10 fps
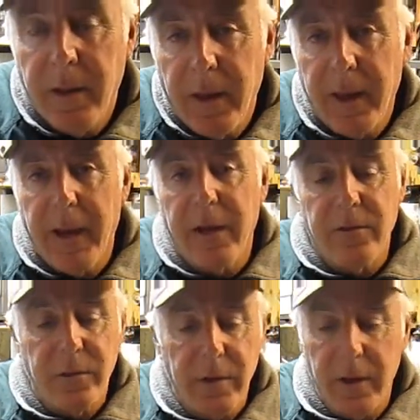hey
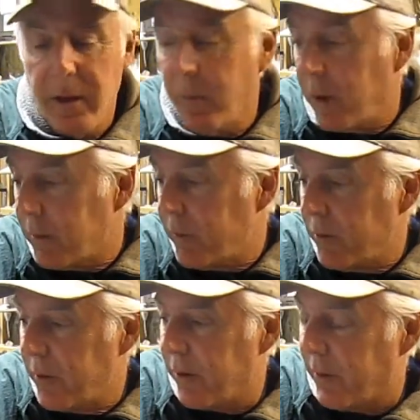guys, welcome to
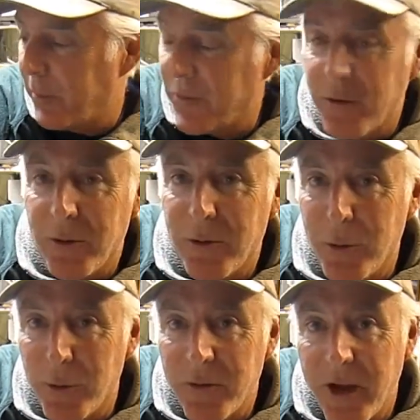another episode of
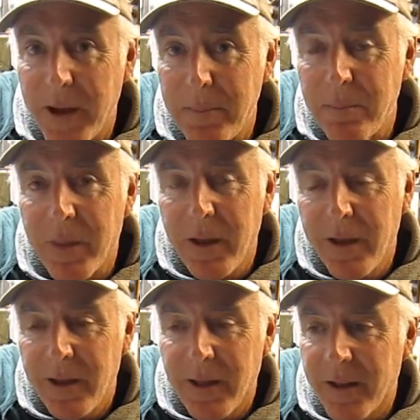Tool Time.
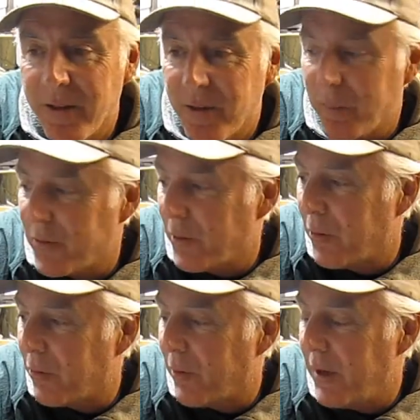I think it's episode
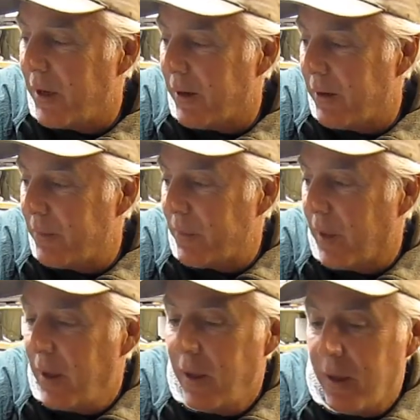3 here.
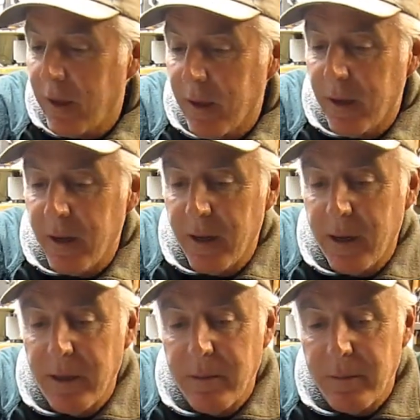
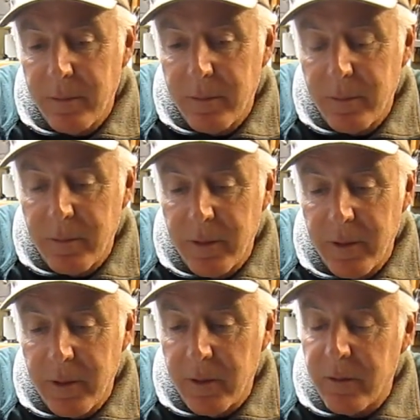We're
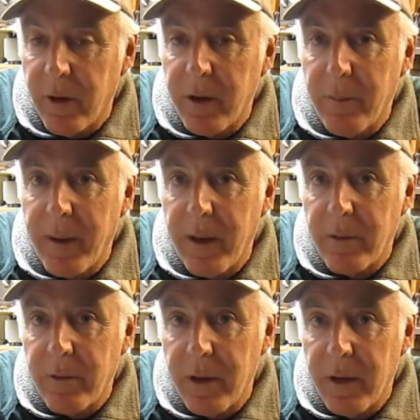going to talk
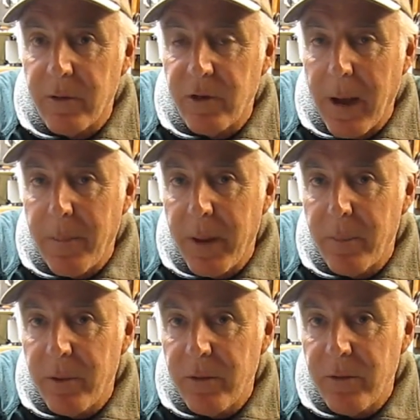about shop
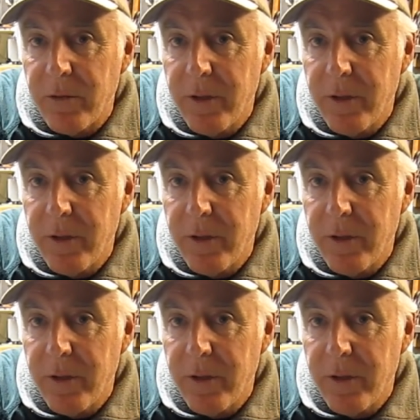aprons.